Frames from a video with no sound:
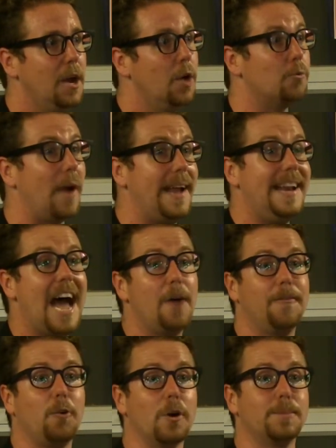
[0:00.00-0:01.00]
Right now,
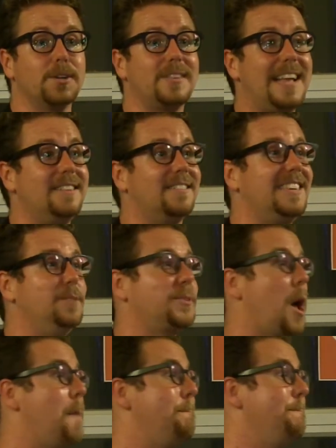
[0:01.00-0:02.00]
4% seems
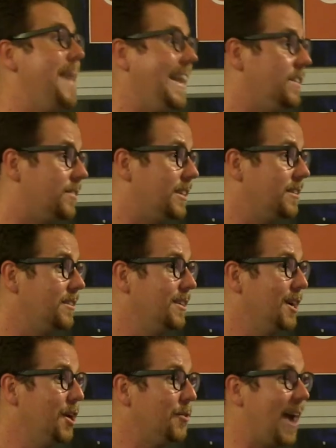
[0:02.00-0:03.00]
amazing,
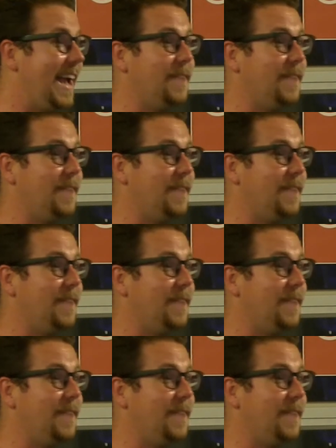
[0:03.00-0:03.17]
right?